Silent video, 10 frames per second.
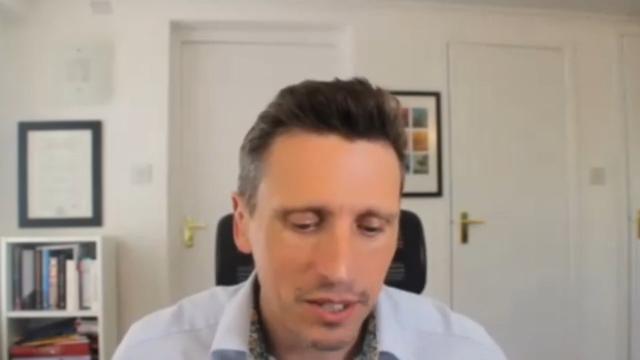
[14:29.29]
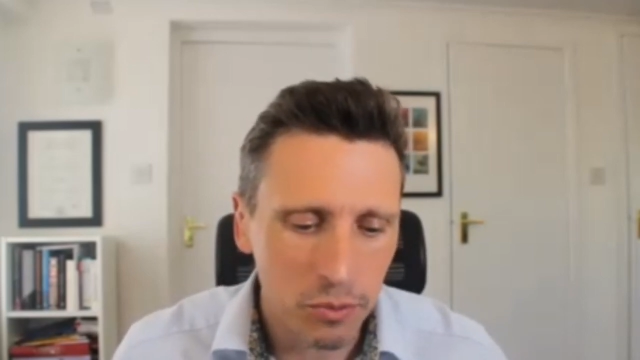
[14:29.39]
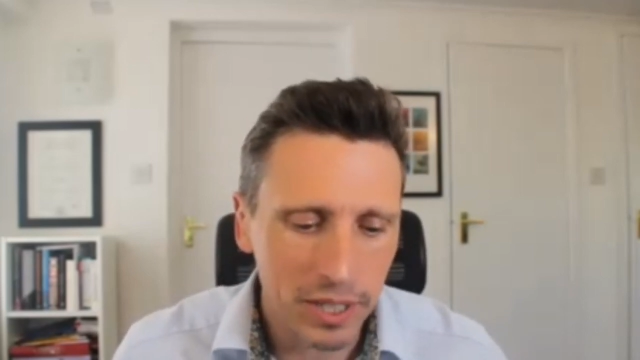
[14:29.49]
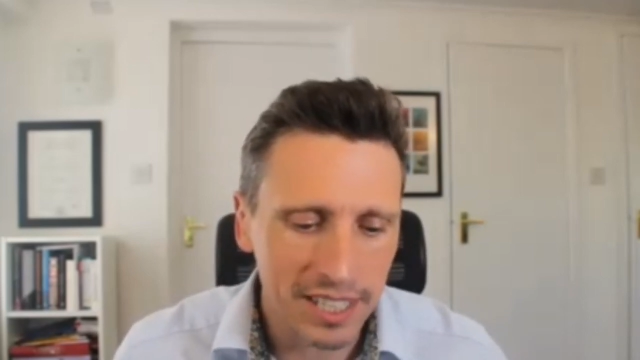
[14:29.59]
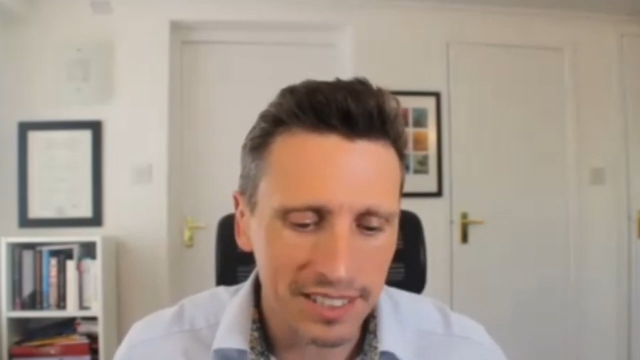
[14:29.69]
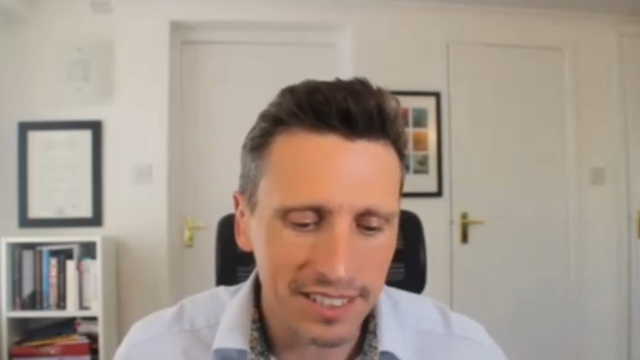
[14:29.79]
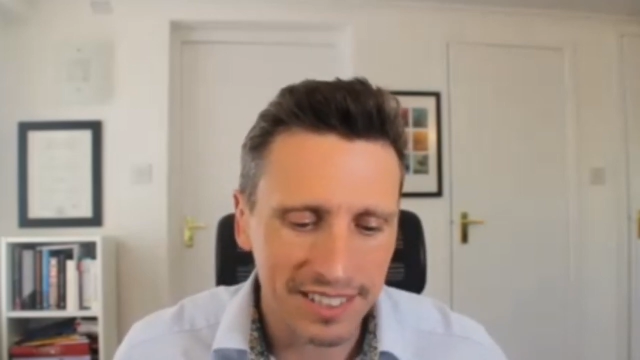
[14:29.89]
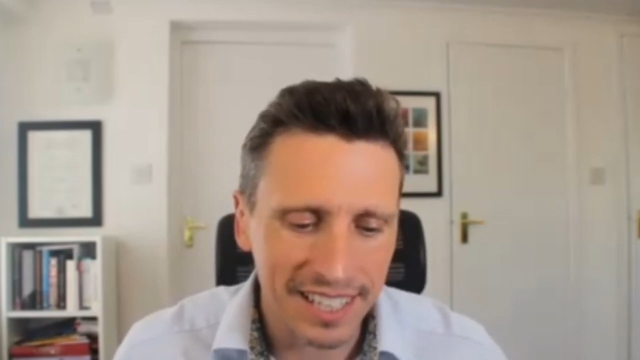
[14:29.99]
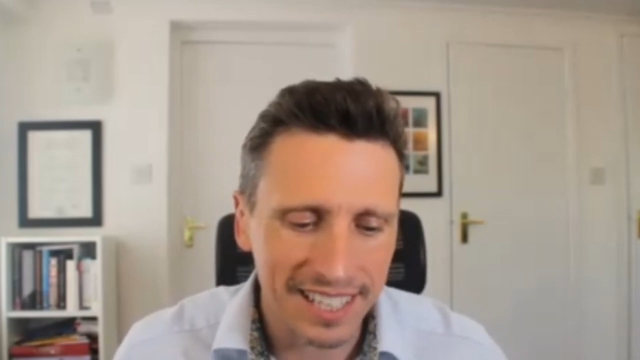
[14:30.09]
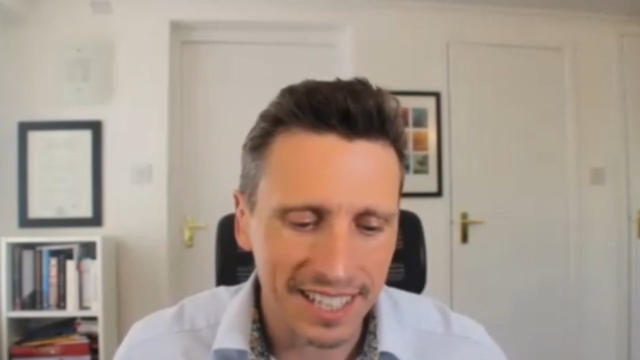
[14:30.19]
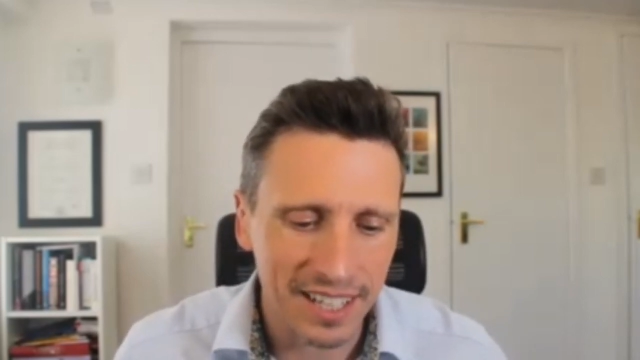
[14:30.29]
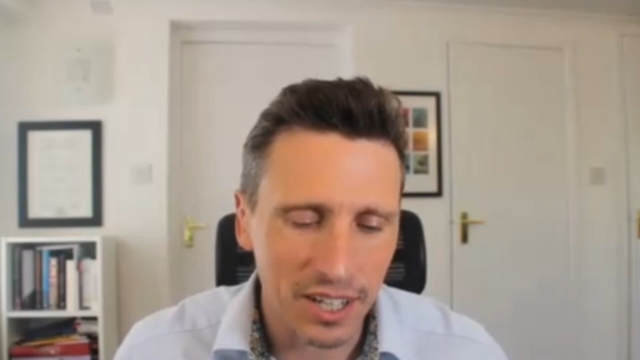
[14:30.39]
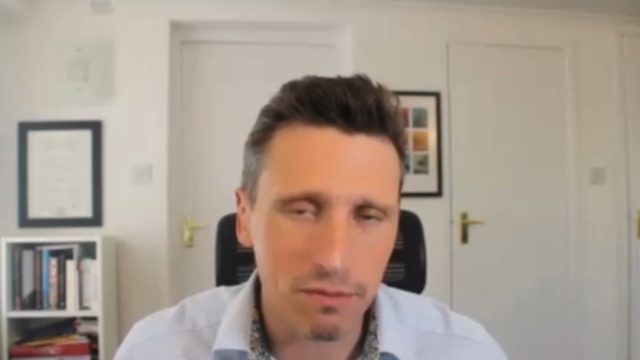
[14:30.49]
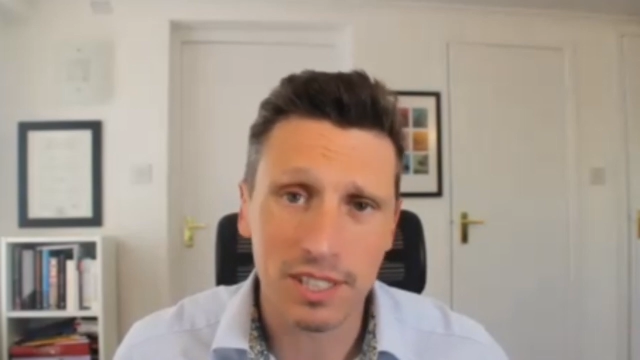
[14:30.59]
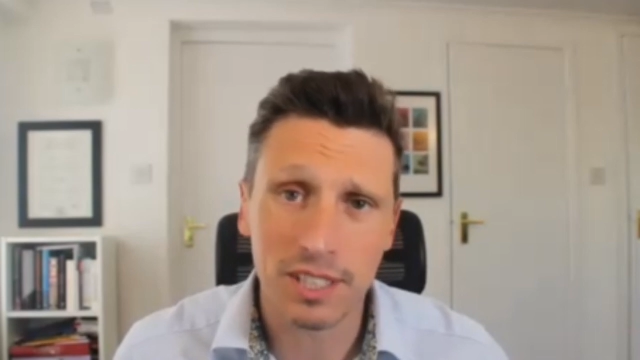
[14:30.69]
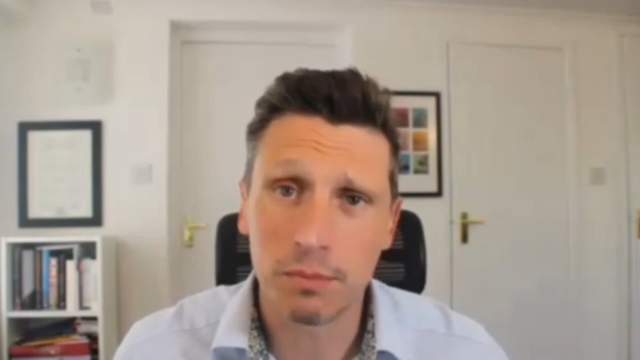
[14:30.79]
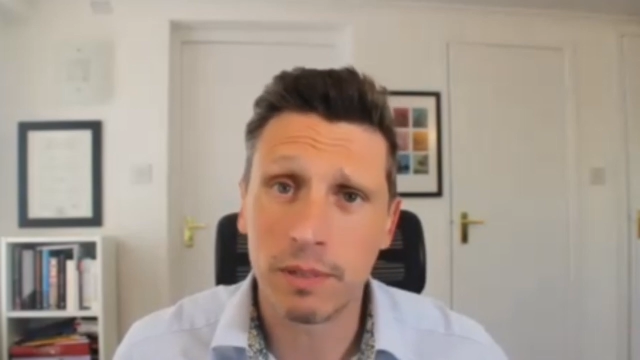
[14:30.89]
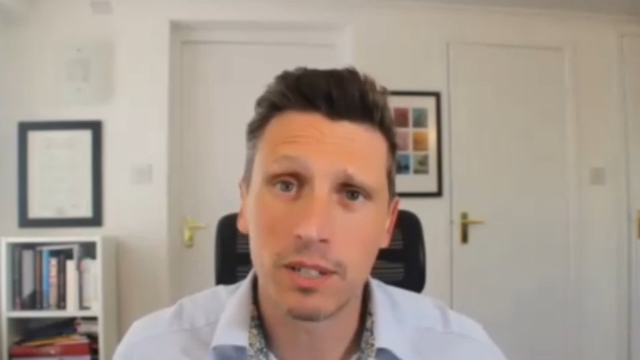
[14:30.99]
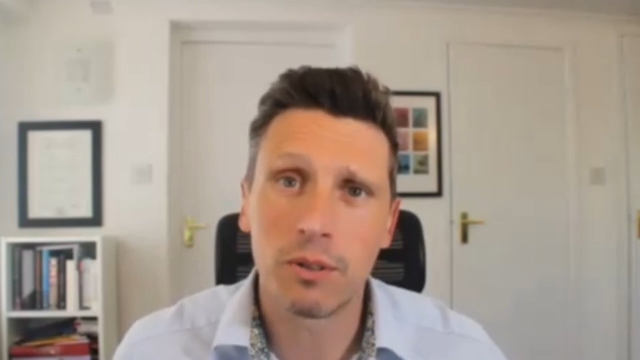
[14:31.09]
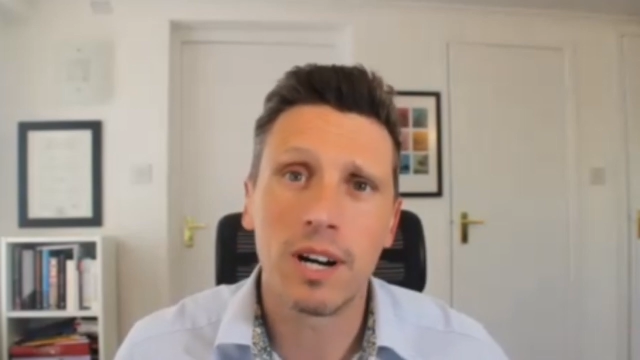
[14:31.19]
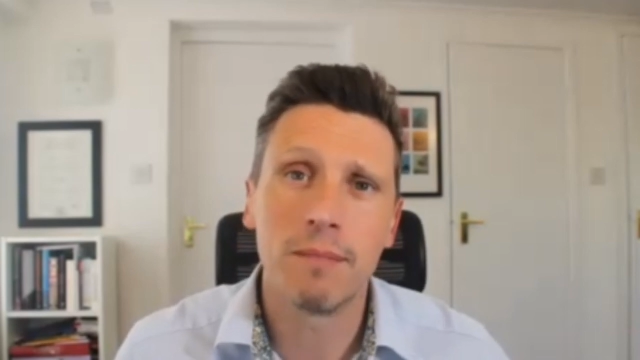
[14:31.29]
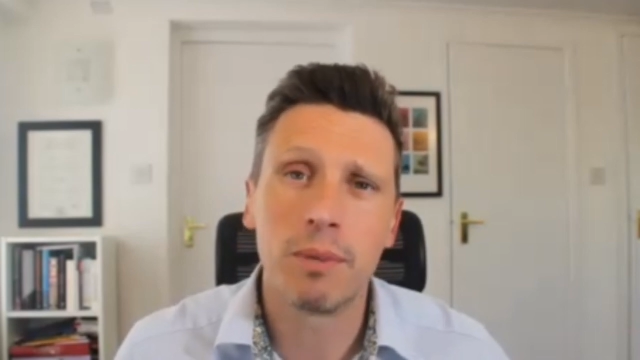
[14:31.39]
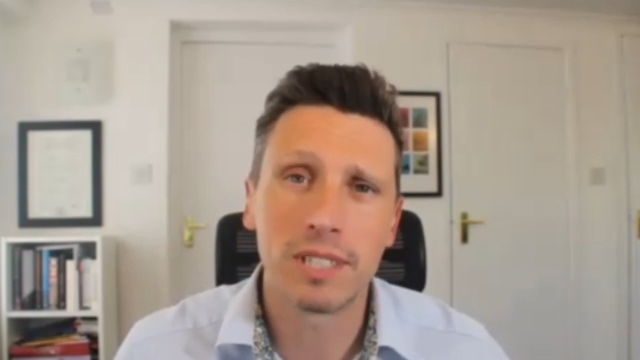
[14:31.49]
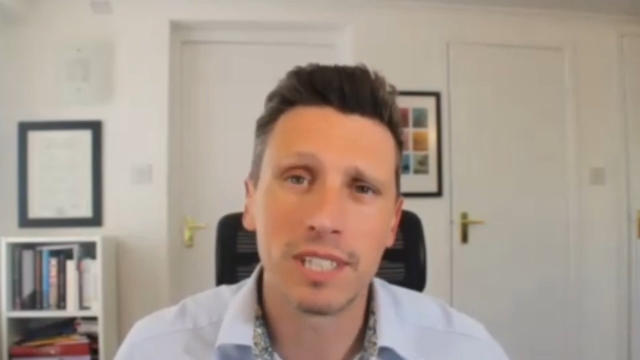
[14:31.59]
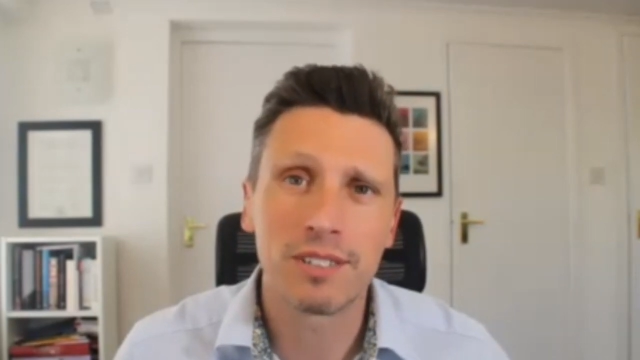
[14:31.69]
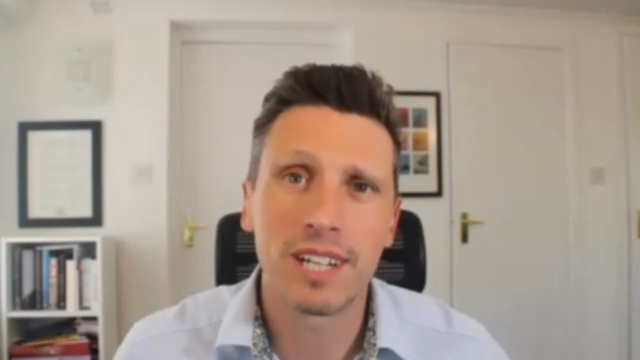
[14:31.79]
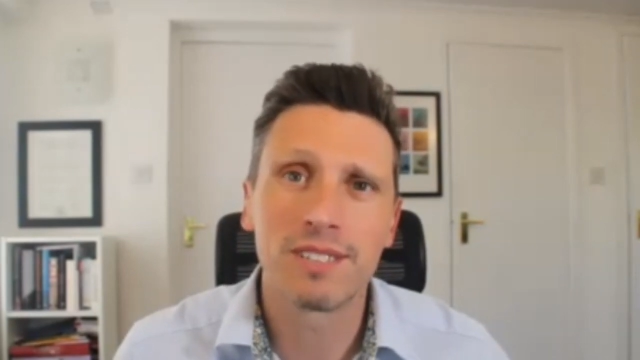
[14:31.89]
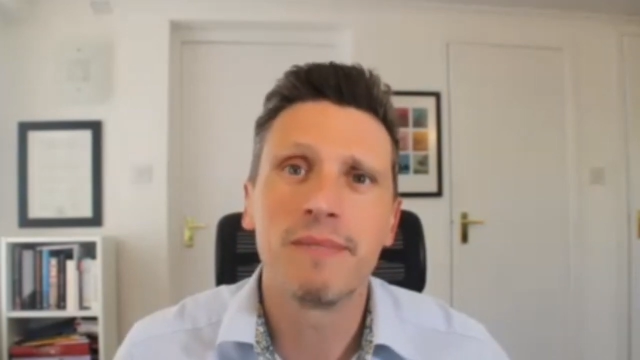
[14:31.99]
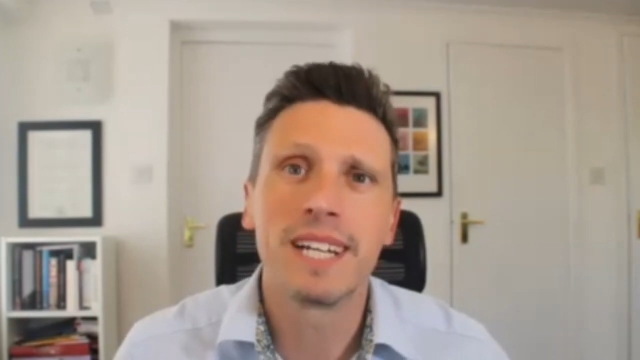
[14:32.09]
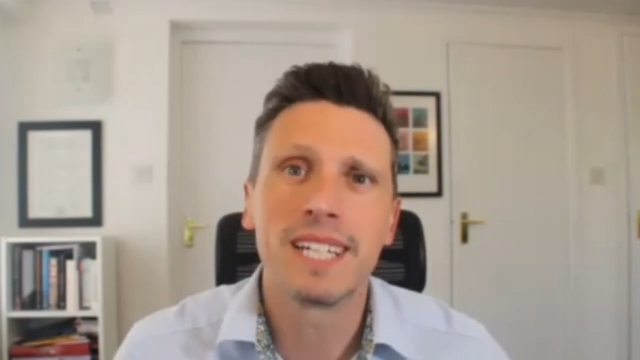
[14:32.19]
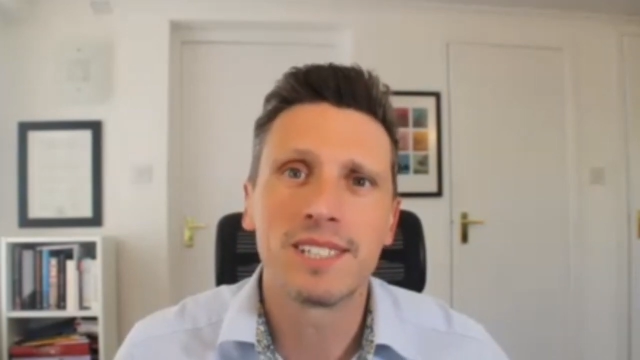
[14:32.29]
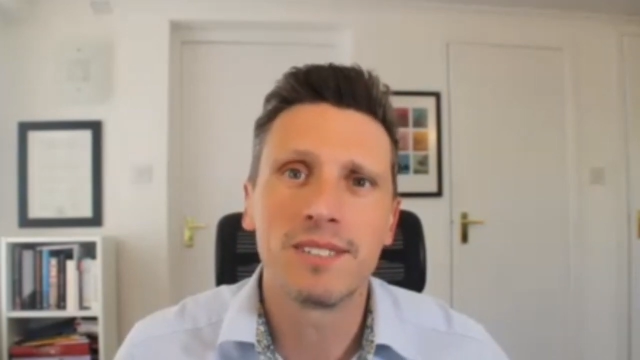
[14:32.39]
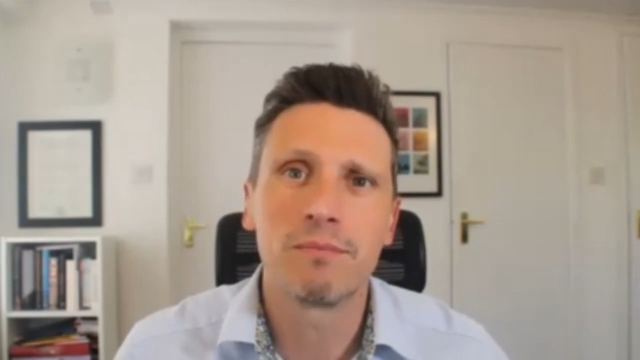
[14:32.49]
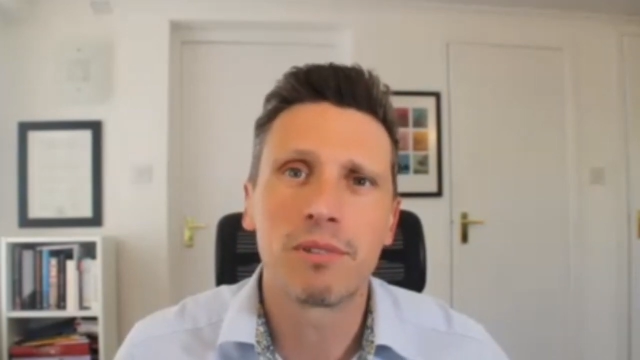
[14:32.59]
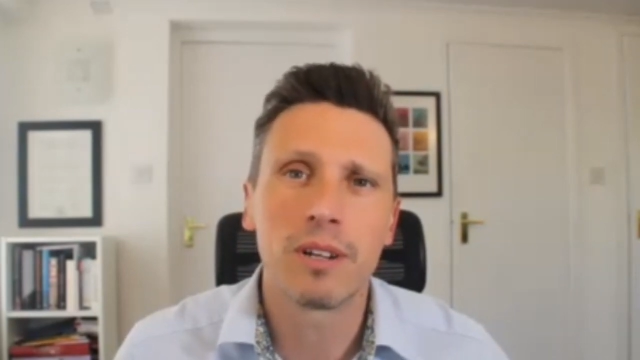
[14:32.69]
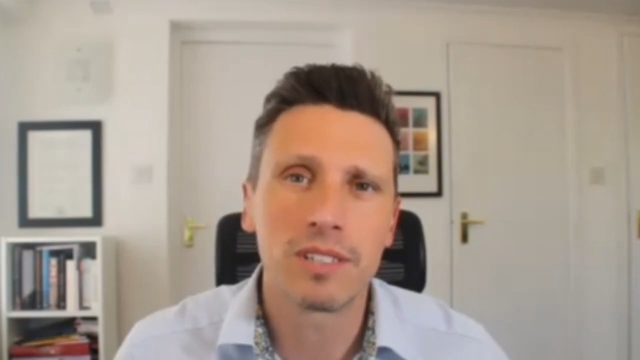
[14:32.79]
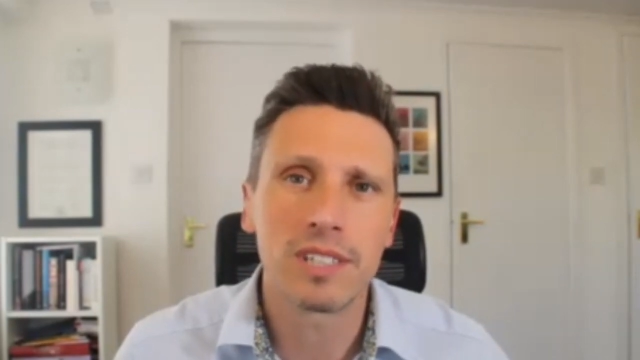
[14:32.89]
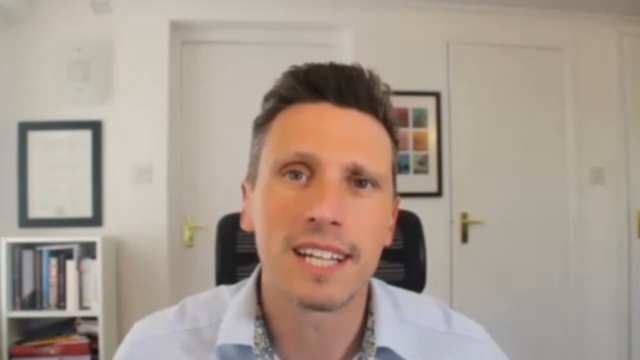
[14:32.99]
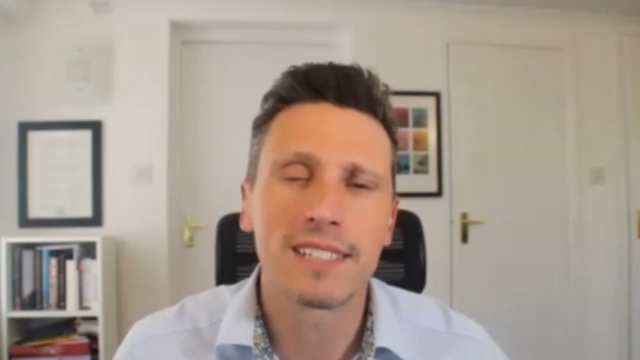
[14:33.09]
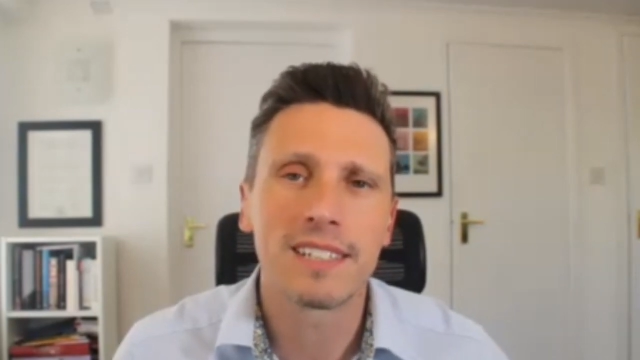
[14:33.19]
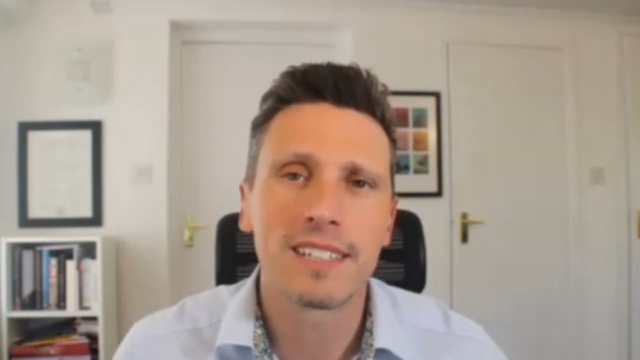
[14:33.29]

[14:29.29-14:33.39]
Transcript: we can see that obviously there's been quite a body transformation process.